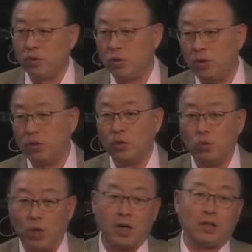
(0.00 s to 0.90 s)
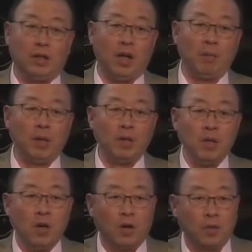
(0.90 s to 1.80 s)
turned to rock climbing.
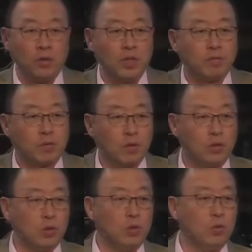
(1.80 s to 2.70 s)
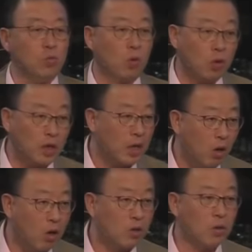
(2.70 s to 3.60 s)
Others have turned to working
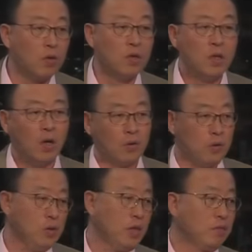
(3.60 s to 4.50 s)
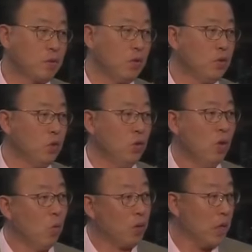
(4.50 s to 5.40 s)
harder. Others have turned to
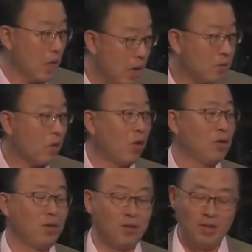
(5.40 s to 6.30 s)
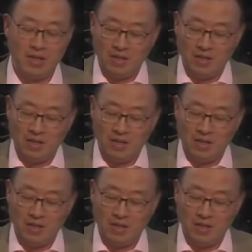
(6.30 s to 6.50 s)
working out harder.